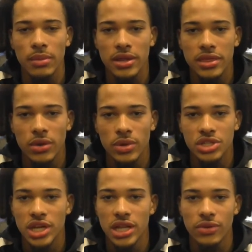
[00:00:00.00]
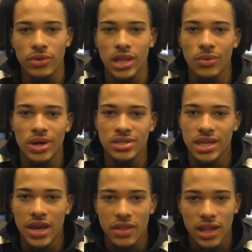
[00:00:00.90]
I think we're gelling really well
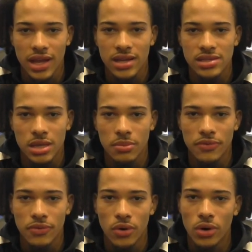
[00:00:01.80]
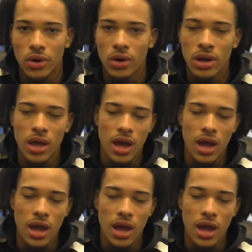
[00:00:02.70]
together, like I said before.